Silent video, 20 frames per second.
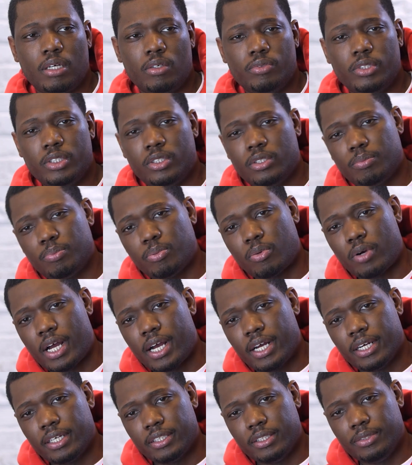about Richard
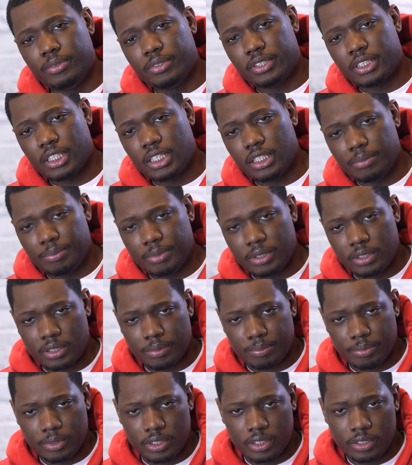Pryor. He was telling me
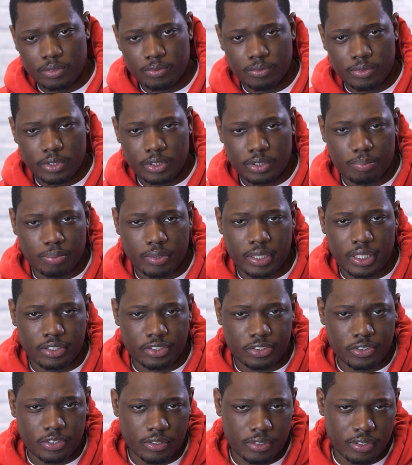some good Richard
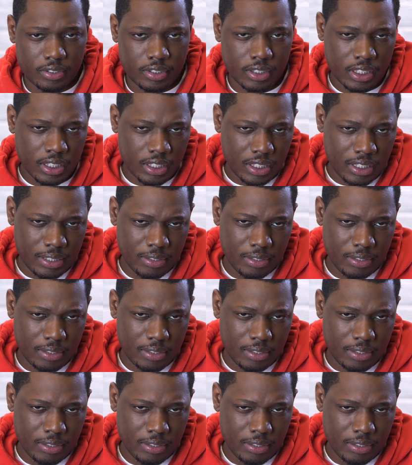Pryor stories.